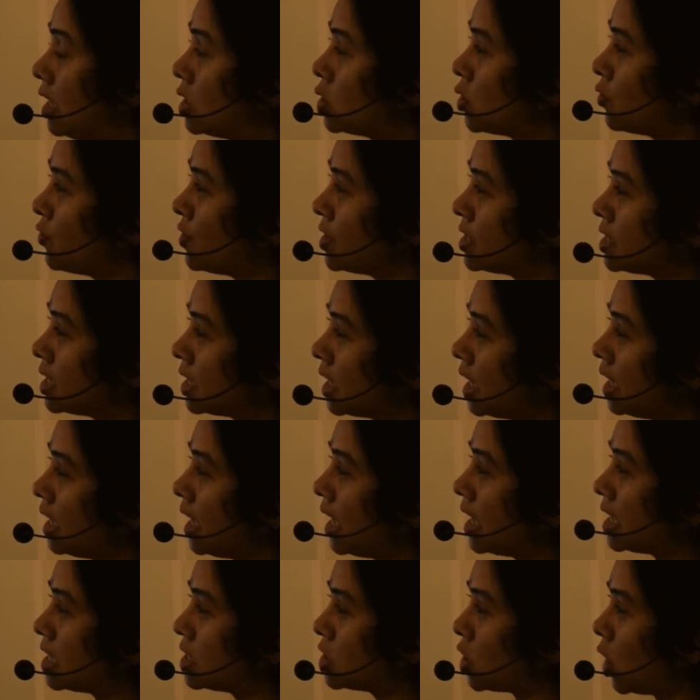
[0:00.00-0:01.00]
So
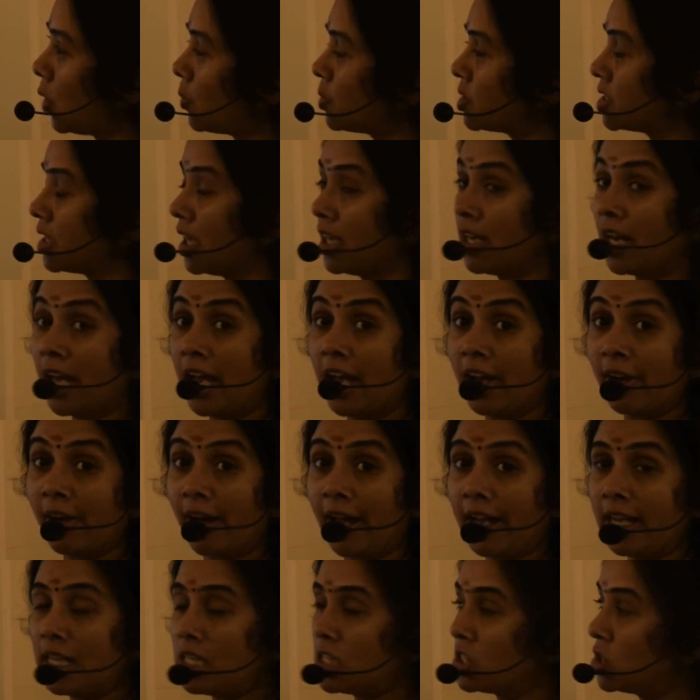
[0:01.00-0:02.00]
physical adsorption
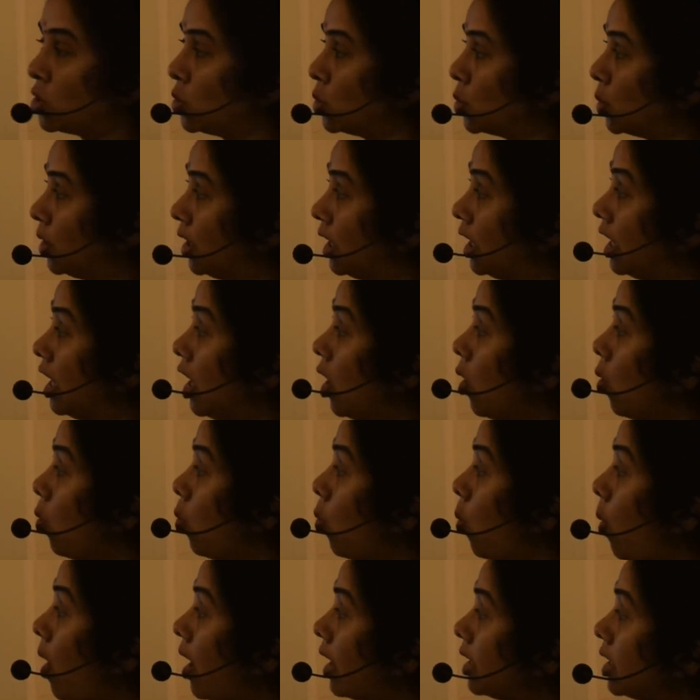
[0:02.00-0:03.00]
arises due to
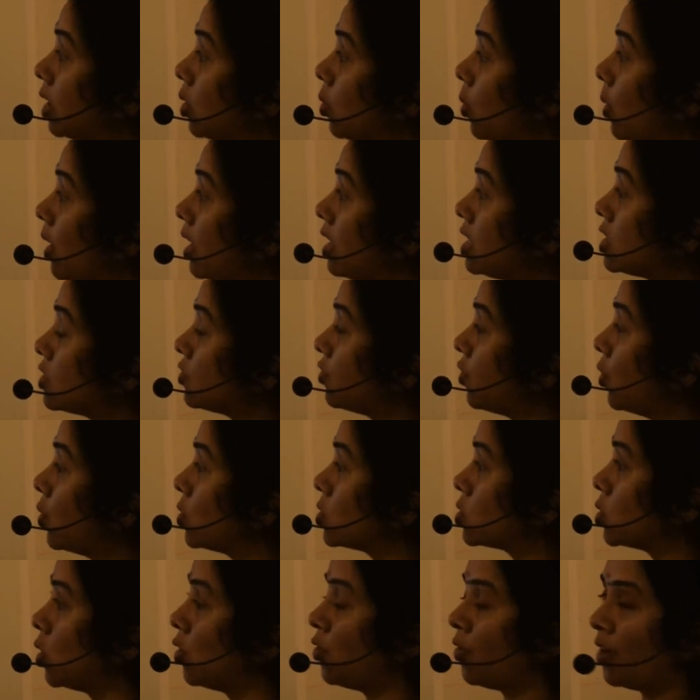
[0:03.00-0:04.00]
van der Waals
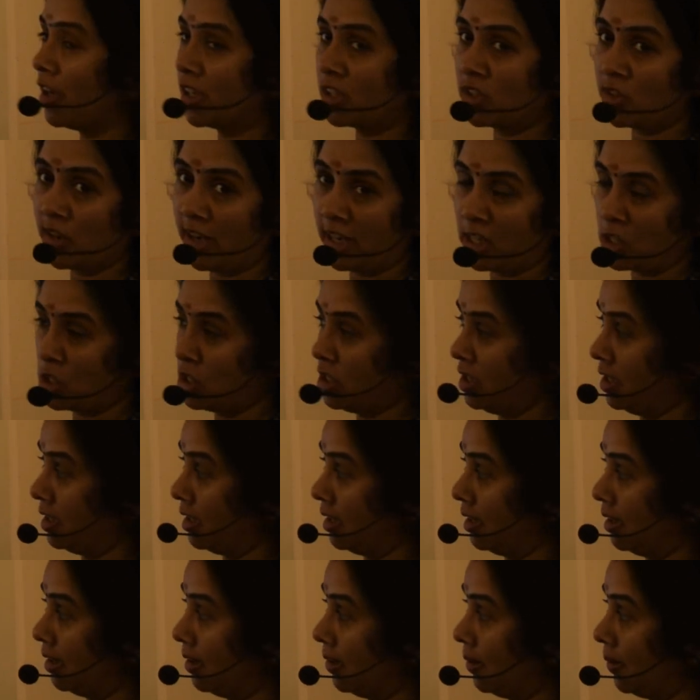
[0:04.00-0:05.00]
force of
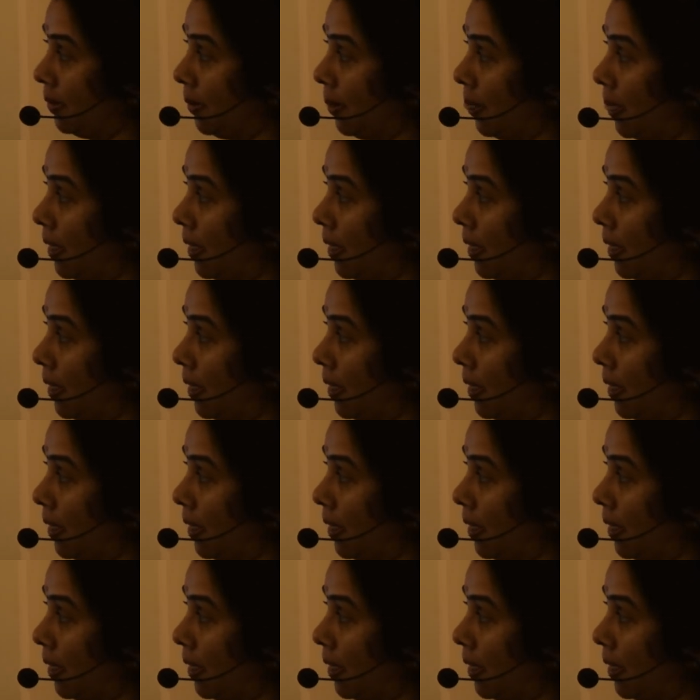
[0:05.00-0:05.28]
attraction,